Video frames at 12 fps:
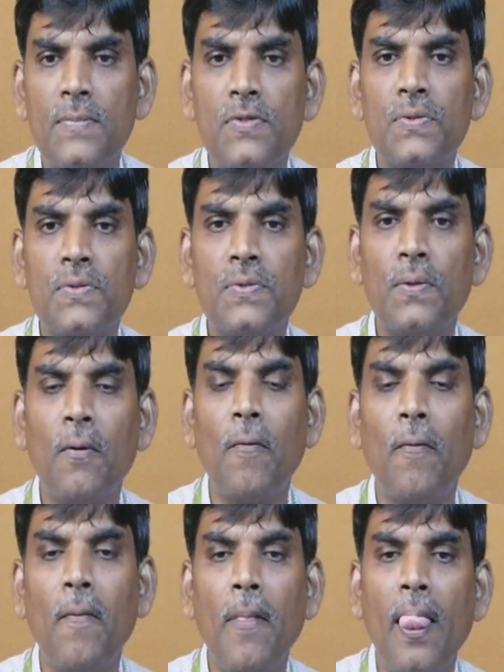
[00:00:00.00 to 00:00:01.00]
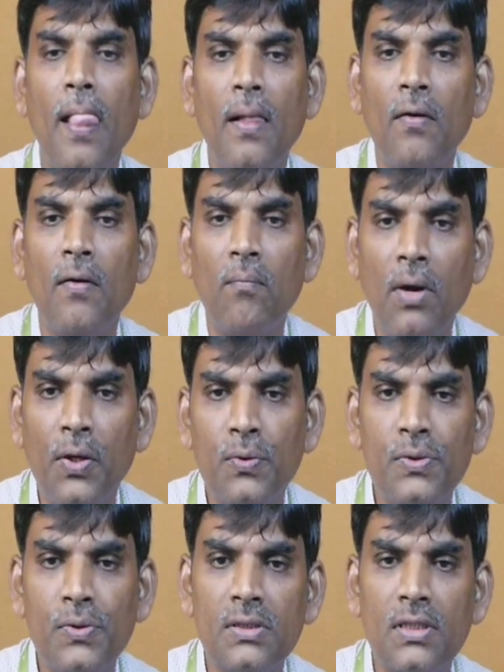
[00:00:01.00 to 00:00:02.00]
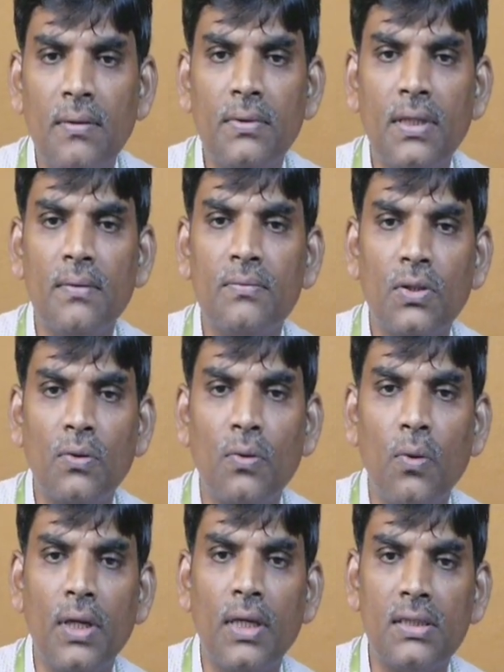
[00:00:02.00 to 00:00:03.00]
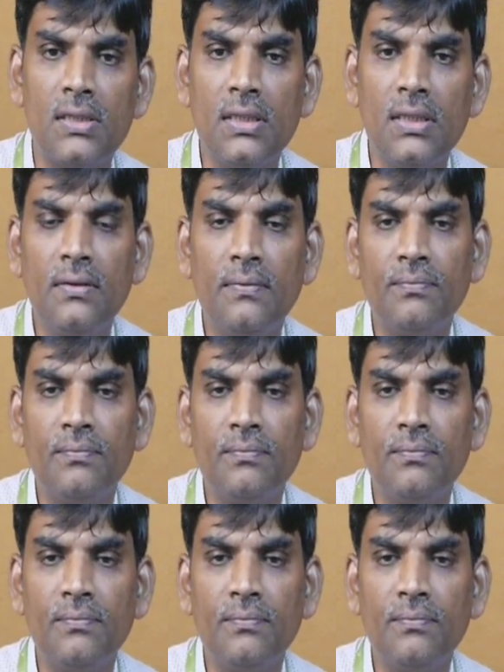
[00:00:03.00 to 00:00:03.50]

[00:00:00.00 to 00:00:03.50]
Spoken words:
So by using sometimes the coenergy,